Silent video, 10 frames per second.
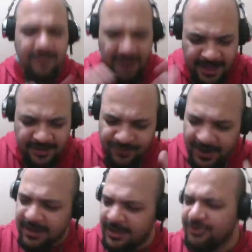It's
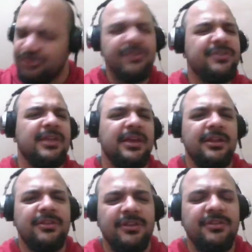very interesting.
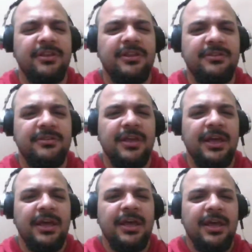It's
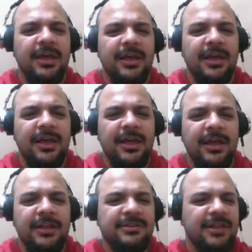
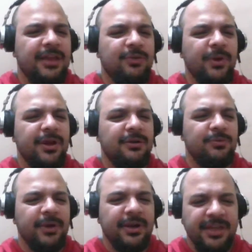like
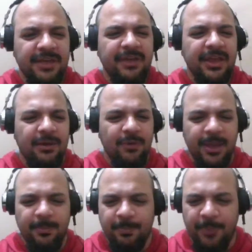we're giving
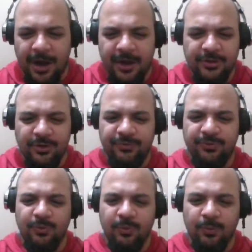away part of
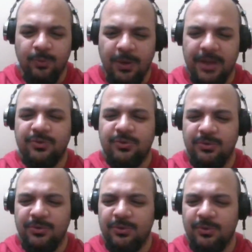what
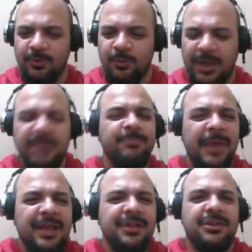
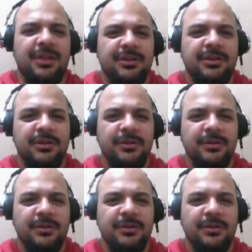makes us